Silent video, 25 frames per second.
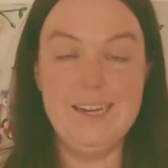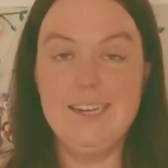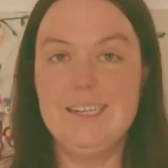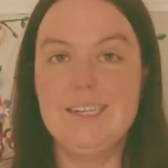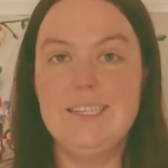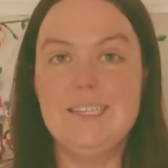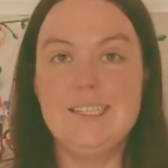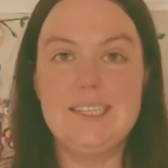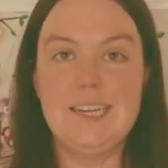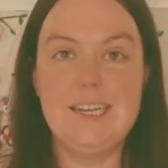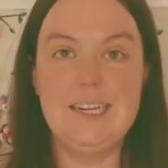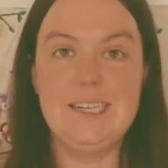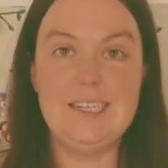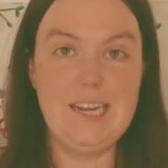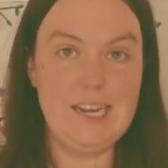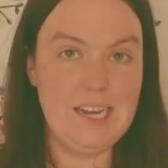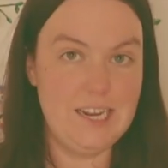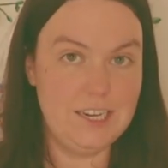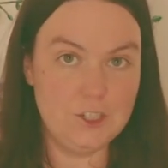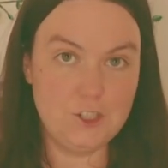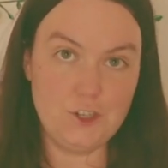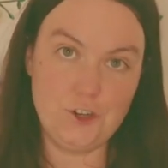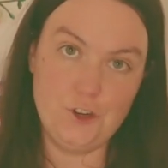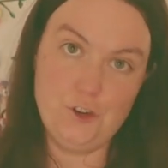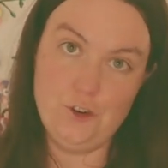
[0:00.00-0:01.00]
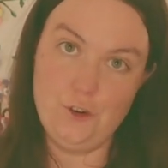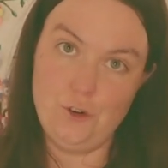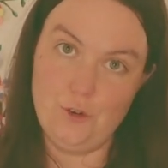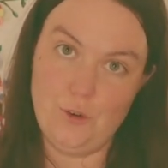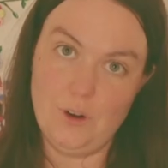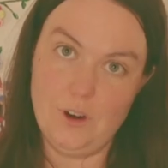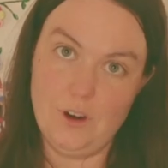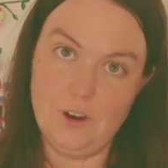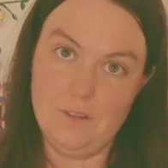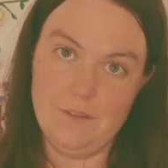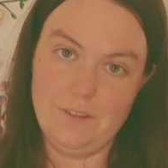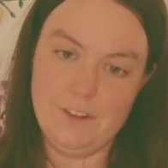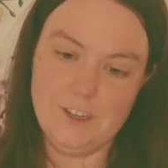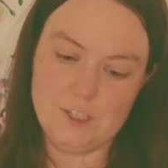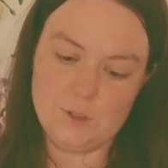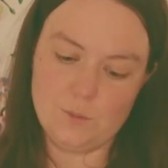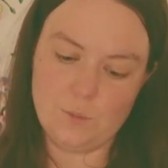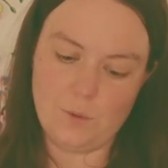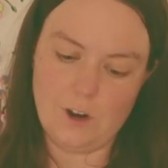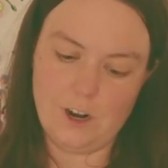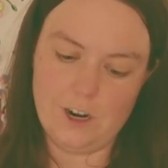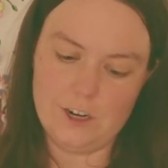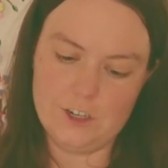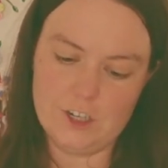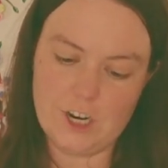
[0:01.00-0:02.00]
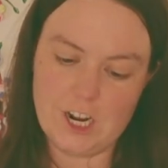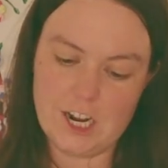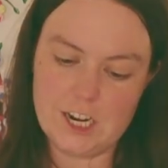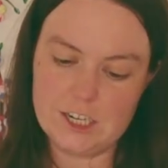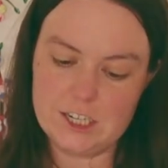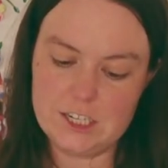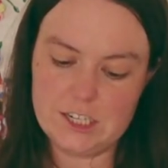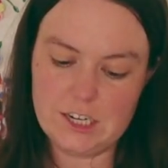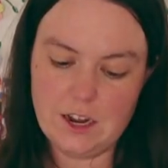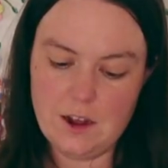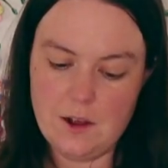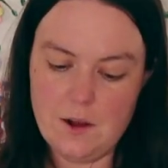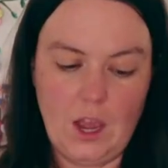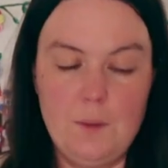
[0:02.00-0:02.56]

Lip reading: is day 2 of this project.